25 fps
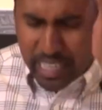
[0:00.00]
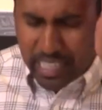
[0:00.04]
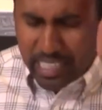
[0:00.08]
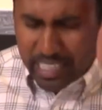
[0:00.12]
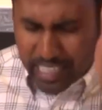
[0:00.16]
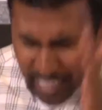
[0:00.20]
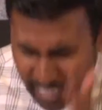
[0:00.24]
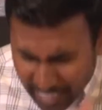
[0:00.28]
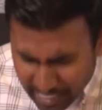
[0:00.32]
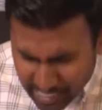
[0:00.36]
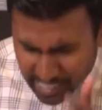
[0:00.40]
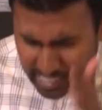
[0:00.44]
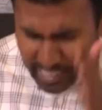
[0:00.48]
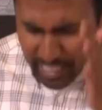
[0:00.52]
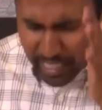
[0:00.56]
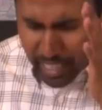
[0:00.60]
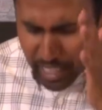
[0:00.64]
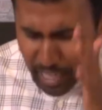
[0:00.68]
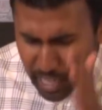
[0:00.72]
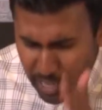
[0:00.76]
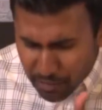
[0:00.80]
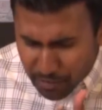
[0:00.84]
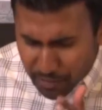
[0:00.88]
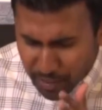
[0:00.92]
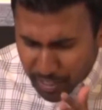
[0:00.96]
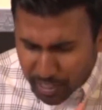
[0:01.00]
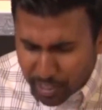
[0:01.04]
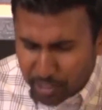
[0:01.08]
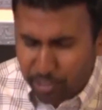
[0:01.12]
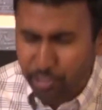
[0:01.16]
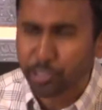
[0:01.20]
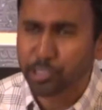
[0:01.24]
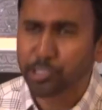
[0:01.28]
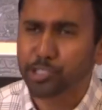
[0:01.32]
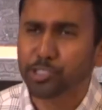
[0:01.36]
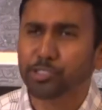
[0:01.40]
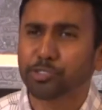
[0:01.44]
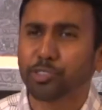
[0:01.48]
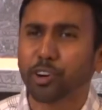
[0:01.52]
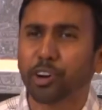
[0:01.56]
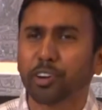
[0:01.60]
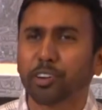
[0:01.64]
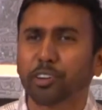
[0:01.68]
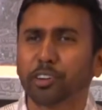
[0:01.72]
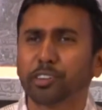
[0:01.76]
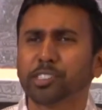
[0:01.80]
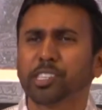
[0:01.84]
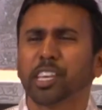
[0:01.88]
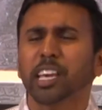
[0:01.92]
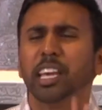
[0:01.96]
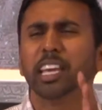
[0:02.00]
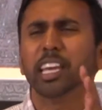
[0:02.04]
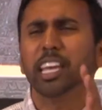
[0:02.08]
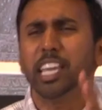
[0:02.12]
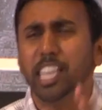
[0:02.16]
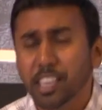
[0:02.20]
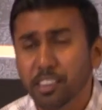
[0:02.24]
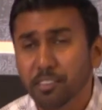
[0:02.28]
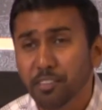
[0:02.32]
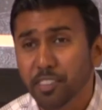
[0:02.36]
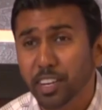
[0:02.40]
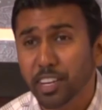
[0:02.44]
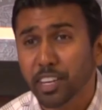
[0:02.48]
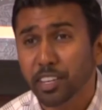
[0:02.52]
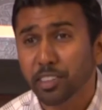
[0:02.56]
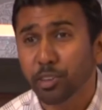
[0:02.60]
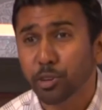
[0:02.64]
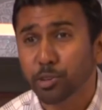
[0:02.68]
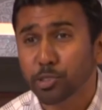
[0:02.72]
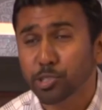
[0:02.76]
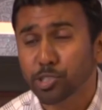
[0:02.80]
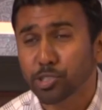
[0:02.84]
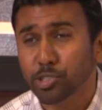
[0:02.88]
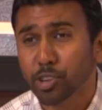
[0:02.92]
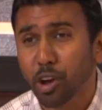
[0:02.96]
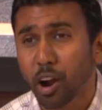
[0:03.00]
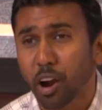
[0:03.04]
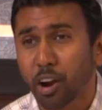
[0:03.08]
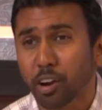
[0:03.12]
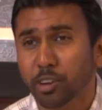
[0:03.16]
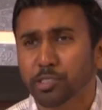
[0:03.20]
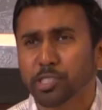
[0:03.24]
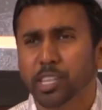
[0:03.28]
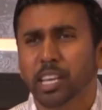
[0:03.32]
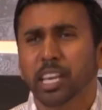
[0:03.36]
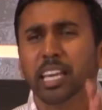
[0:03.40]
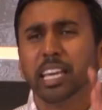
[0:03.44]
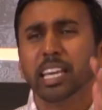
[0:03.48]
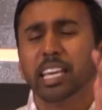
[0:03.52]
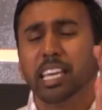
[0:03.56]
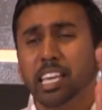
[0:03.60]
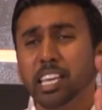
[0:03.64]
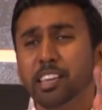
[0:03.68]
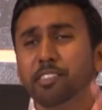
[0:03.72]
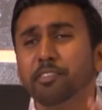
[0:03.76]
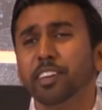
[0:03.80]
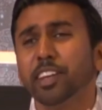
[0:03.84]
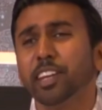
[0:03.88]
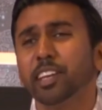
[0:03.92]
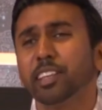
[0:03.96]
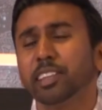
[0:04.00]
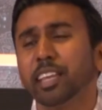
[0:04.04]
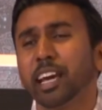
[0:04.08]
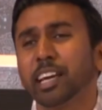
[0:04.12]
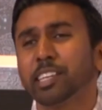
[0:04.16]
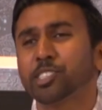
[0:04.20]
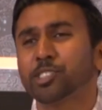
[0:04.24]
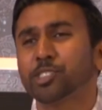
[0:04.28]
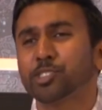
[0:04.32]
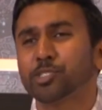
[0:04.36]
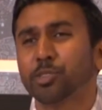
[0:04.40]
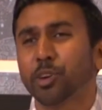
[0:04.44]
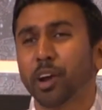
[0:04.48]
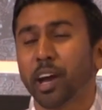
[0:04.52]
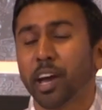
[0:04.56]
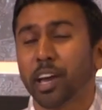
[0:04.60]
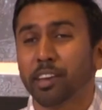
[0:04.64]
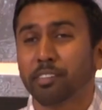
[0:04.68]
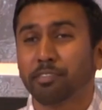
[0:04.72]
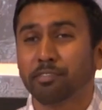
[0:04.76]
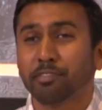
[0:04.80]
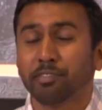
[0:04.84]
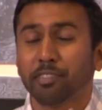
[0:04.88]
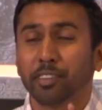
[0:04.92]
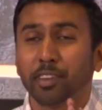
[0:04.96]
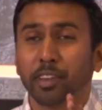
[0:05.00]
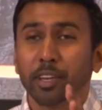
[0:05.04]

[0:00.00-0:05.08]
Yes, even in your struggles, even in those sorrows, even in that strife.